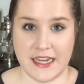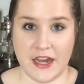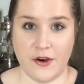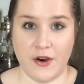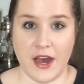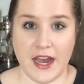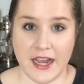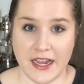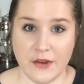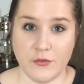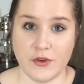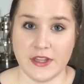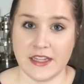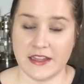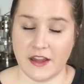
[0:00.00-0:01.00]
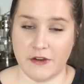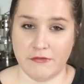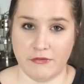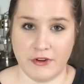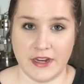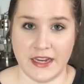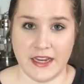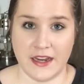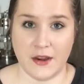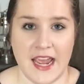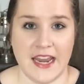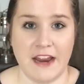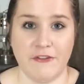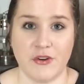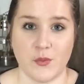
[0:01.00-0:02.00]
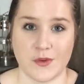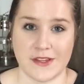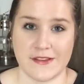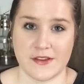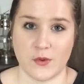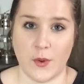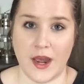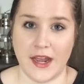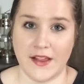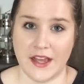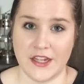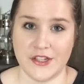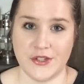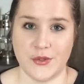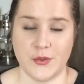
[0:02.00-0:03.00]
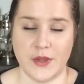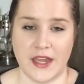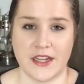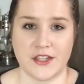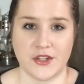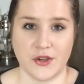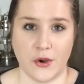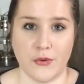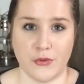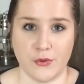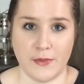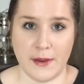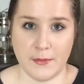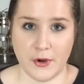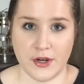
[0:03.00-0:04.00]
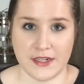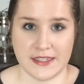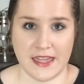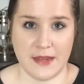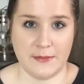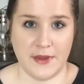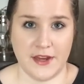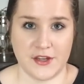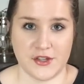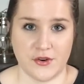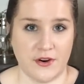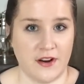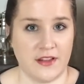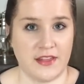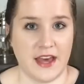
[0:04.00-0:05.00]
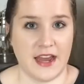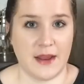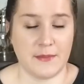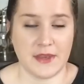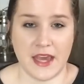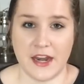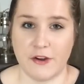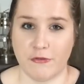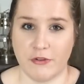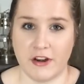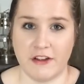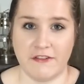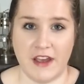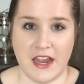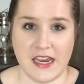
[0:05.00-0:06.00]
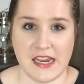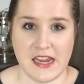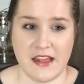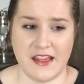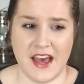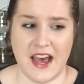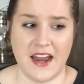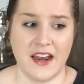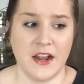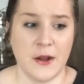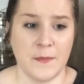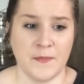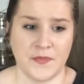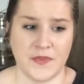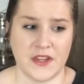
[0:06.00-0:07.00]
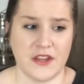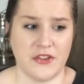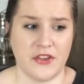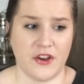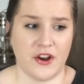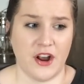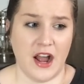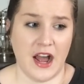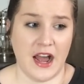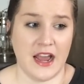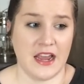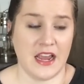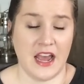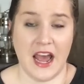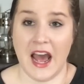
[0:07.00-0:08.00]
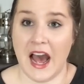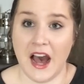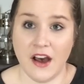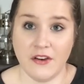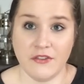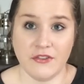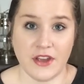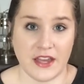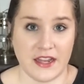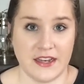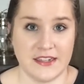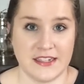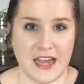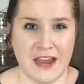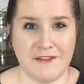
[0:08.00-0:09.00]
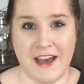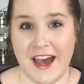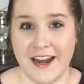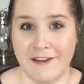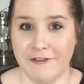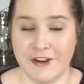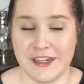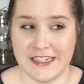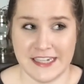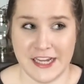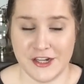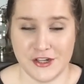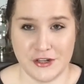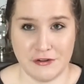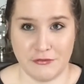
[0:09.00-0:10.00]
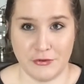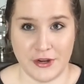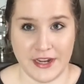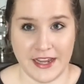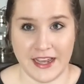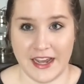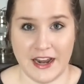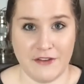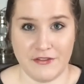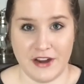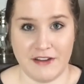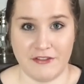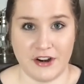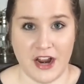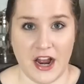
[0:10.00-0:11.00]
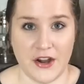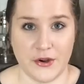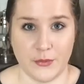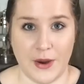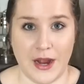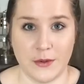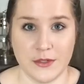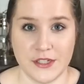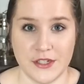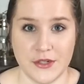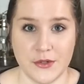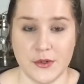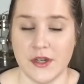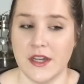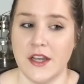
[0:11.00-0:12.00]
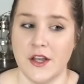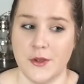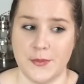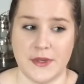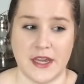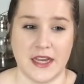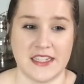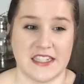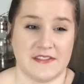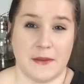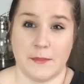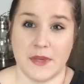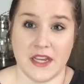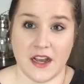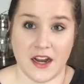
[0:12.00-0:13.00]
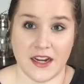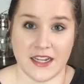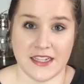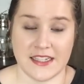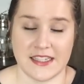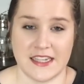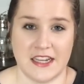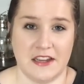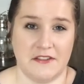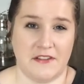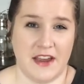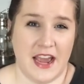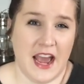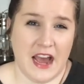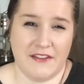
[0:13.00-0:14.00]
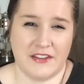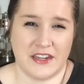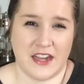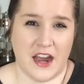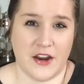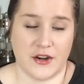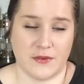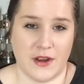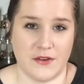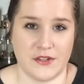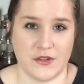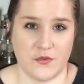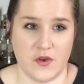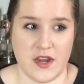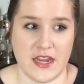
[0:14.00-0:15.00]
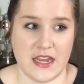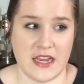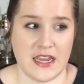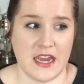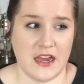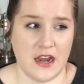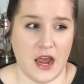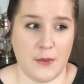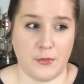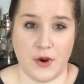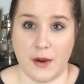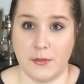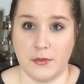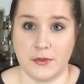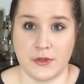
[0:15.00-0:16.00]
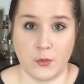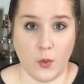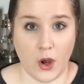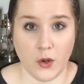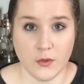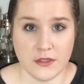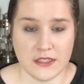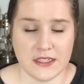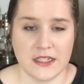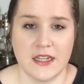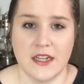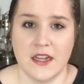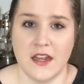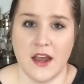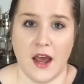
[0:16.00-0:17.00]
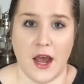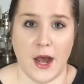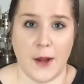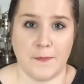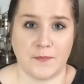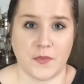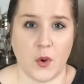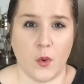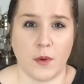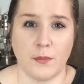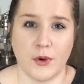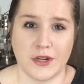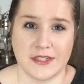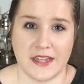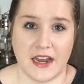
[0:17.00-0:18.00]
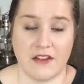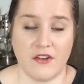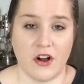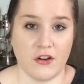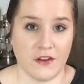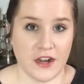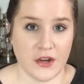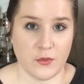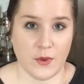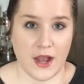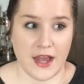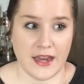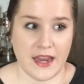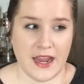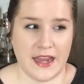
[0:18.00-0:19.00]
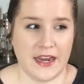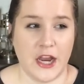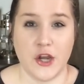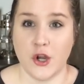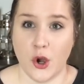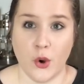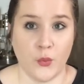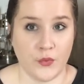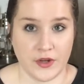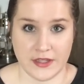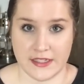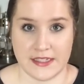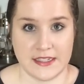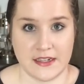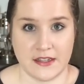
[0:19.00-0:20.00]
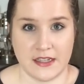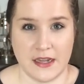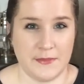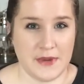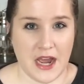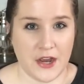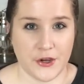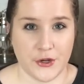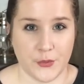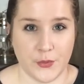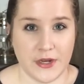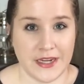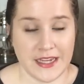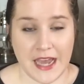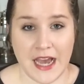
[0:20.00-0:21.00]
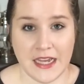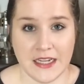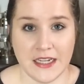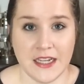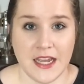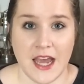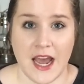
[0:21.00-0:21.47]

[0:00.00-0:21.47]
Now, I really love reading, and every once in a while I do like to go through my books and make sure that I'm getting rid of any that either I have and I've had every intention of reading and I've never gotten around to because if I'm being honest, if I haven't gotten around to reading it yet, I probably won't. Um, or books that I've already read and I know realistically I'm not going to read again.